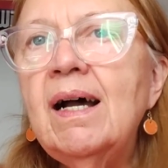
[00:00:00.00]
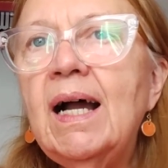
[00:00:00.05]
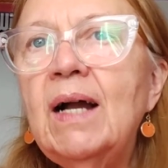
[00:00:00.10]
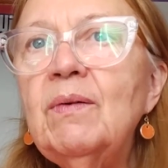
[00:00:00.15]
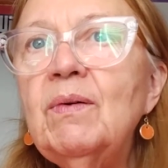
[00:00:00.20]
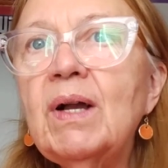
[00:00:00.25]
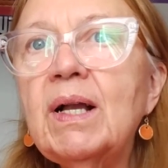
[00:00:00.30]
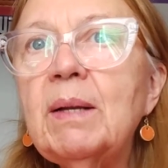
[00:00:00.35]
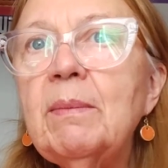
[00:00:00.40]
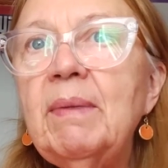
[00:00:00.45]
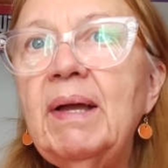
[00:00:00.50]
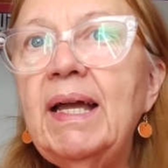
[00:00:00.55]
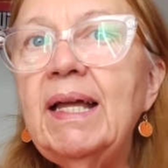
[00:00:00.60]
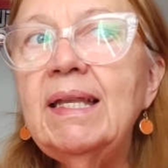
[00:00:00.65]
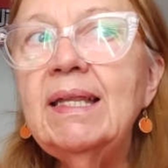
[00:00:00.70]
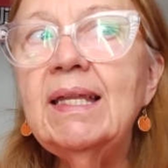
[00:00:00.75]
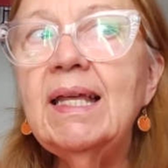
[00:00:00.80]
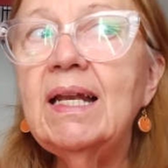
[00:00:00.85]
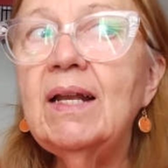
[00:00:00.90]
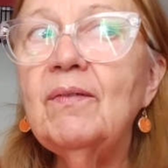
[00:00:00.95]
I
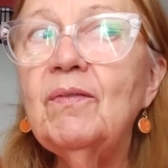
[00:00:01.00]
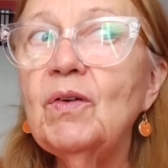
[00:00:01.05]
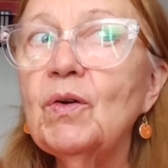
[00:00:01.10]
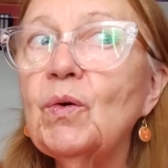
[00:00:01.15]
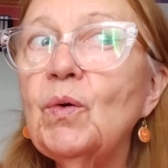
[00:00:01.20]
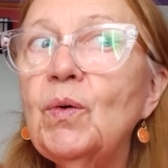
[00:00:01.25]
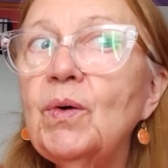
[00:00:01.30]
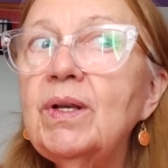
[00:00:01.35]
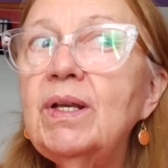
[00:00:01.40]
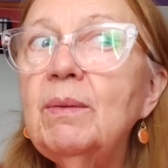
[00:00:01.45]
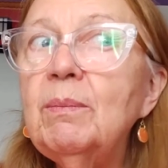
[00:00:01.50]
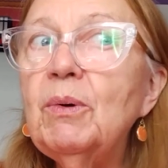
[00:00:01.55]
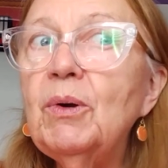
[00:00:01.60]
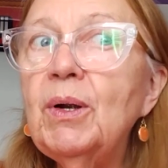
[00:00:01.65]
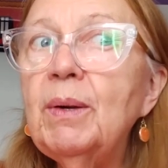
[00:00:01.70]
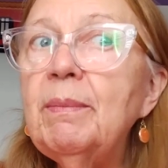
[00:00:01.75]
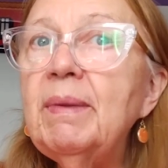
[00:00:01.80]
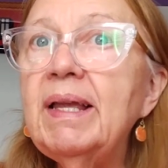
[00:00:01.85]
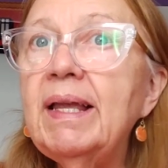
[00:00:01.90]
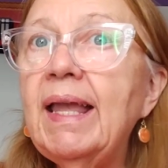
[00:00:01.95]
recommend that if you're going to
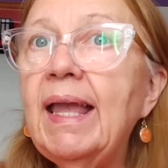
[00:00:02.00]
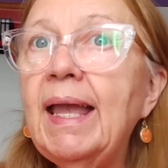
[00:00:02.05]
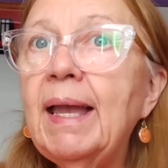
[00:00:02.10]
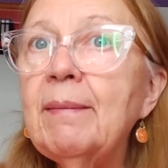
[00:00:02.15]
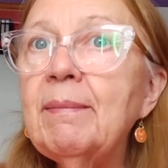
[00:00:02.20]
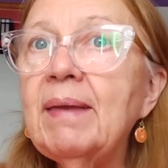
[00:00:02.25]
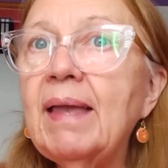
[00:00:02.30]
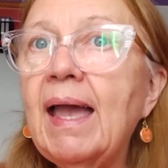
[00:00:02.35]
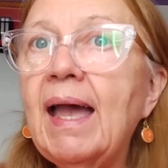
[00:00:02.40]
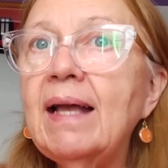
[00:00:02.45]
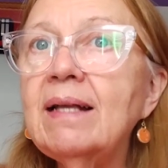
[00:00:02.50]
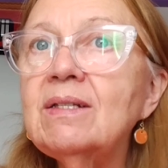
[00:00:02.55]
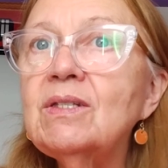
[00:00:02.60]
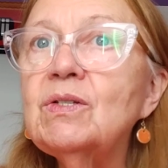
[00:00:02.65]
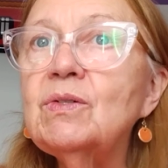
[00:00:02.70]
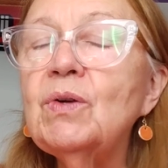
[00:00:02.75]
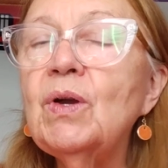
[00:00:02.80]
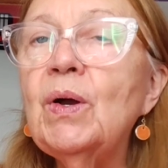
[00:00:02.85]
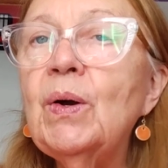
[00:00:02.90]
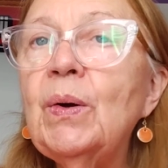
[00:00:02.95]
Birmingham
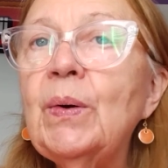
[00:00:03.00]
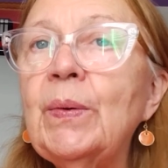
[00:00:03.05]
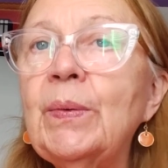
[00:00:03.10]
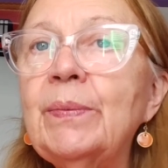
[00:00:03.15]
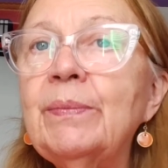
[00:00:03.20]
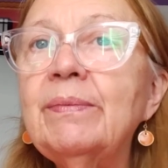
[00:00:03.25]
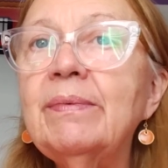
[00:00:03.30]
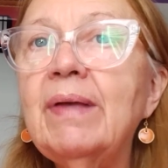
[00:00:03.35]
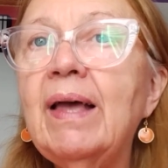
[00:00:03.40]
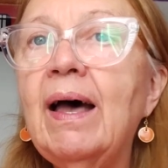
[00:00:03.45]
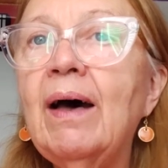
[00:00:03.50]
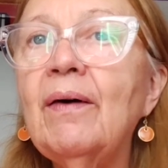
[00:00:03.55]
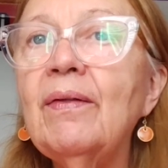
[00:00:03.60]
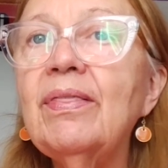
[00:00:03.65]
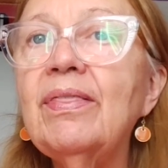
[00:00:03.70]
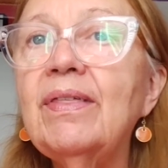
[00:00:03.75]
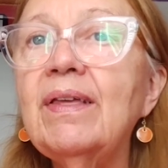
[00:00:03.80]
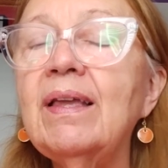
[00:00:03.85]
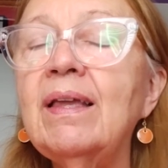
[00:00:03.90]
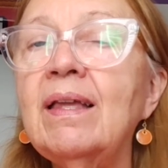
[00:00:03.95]
Gastrohealth
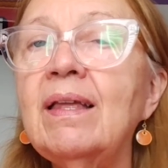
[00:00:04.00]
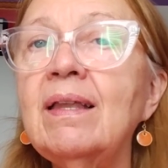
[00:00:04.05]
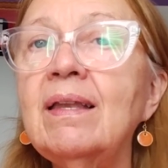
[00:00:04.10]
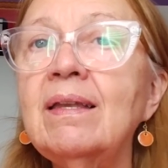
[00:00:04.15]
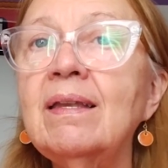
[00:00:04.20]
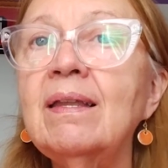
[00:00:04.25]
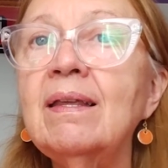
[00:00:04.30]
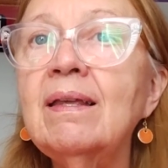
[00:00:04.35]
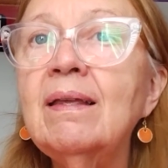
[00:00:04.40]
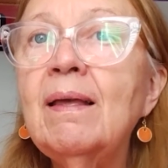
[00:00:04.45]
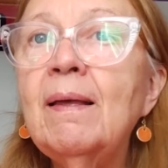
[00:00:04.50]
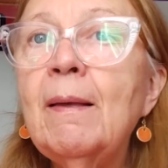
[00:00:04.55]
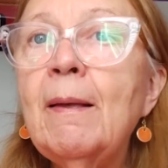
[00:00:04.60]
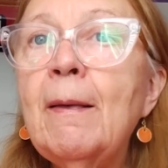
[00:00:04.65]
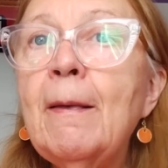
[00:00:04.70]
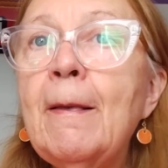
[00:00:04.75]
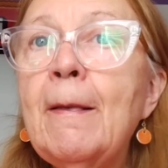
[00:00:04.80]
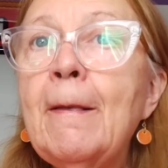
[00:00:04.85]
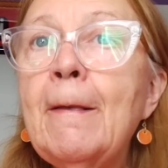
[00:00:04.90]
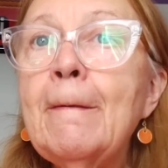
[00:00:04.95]
in
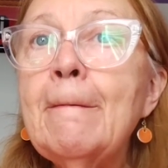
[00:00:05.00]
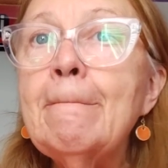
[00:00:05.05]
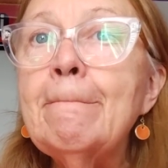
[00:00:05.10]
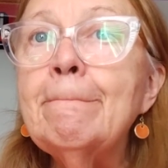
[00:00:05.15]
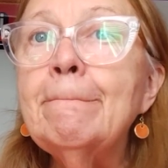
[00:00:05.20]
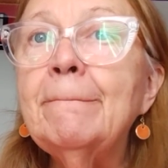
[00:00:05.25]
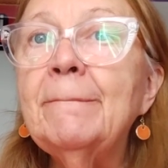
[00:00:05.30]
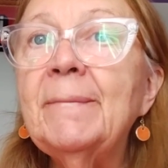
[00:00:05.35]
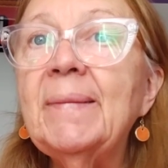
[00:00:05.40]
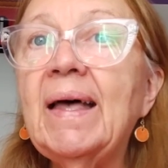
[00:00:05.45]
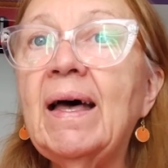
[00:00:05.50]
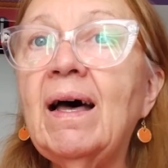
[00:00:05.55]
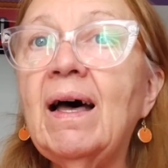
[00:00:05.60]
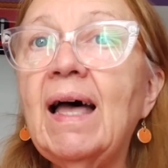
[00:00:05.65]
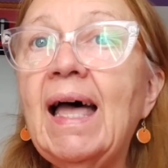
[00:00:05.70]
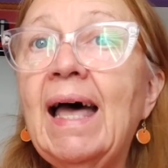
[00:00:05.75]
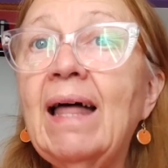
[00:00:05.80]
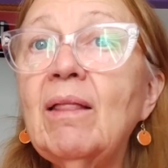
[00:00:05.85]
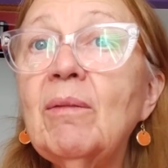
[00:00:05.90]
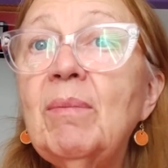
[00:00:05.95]

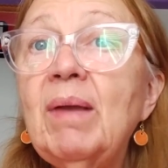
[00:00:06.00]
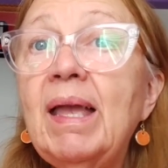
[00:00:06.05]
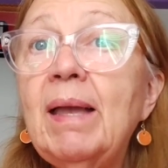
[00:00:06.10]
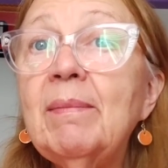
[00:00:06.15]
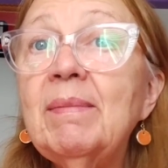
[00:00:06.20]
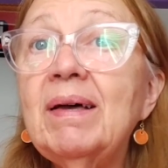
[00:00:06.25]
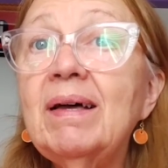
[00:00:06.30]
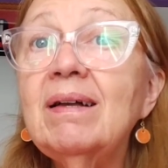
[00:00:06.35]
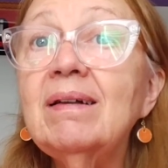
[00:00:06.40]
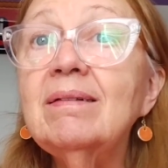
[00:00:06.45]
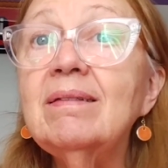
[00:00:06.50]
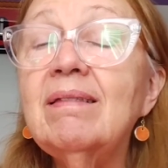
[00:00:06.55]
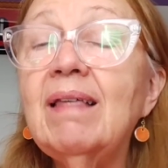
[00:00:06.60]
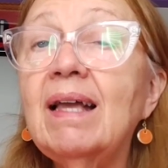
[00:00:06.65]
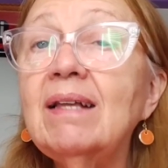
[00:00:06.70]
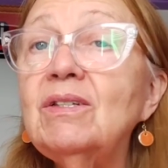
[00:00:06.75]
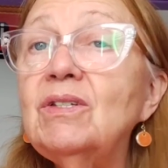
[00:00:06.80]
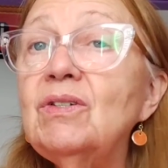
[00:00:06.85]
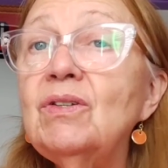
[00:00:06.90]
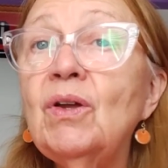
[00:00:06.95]
Alabama,
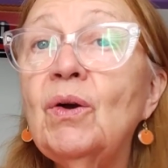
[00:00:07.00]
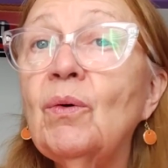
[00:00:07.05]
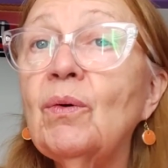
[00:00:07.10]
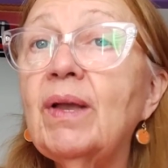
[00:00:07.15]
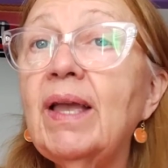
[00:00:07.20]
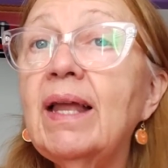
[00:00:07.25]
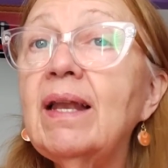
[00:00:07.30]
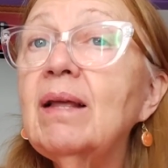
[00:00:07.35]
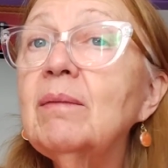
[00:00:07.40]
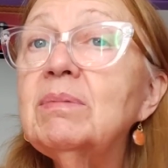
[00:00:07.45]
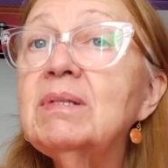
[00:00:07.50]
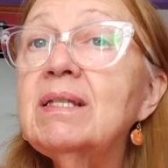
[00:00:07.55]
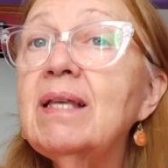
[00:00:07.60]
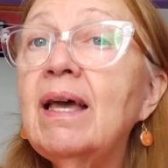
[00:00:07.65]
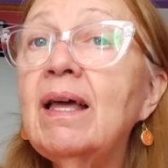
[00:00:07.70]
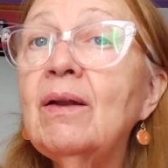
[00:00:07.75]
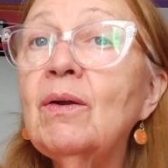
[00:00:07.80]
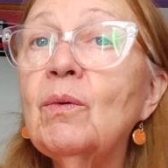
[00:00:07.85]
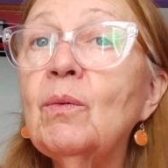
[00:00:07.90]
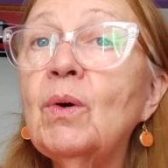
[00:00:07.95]
that you don't get
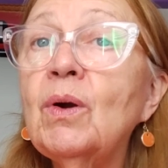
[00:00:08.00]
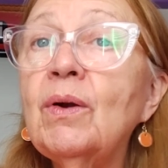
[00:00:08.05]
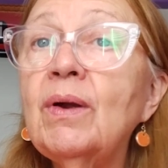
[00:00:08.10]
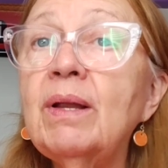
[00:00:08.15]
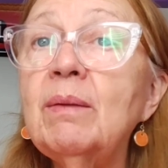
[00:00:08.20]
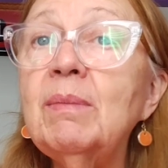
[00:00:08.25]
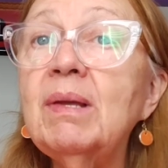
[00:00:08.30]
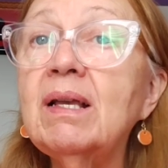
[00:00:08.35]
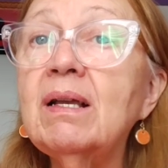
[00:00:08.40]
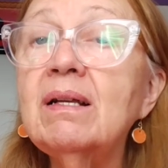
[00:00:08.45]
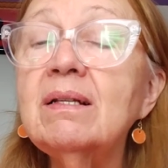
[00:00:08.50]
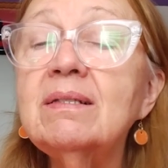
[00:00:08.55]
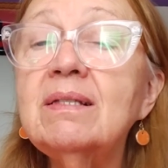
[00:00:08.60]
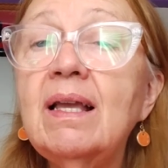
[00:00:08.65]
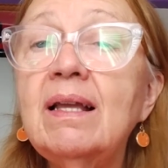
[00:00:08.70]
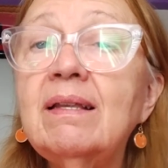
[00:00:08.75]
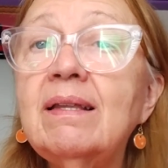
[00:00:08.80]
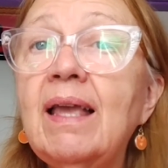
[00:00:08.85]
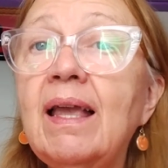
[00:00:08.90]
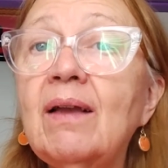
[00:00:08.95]
upset or worried, because
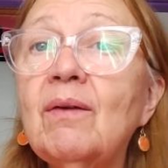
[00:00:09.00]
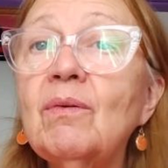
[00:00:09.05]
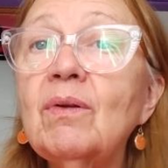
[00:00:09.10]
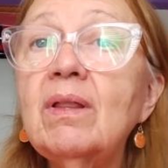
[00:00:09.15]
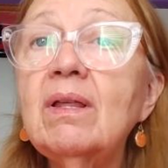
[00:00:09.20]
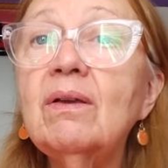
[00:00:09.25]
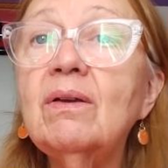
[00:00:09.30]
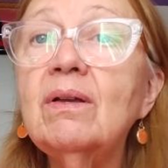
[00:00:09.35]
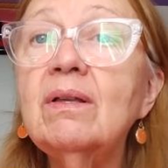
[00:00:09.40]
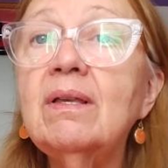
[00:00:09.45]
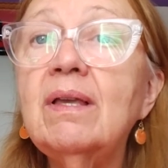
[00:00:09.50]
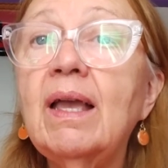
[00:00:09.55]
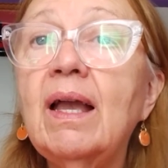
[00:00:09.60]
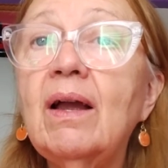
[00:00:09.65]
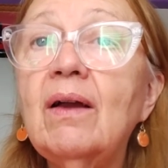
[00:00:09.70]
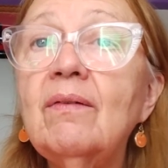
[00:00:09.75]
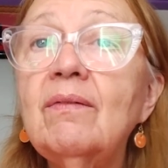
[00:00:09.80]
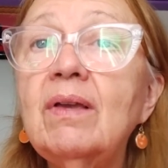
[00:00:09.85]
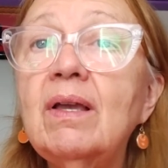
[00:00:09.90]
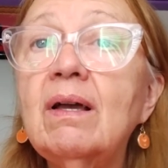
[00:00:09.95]
they take really good
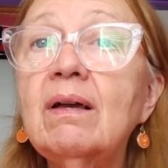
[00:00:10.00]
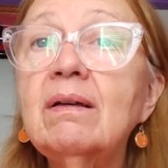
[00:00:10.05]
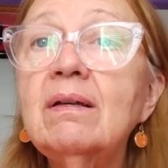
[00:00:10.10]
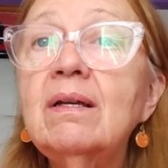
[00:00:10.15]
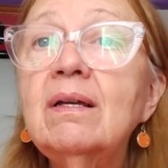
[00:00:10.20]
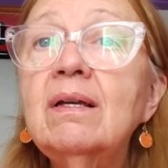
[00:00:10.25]
care of you.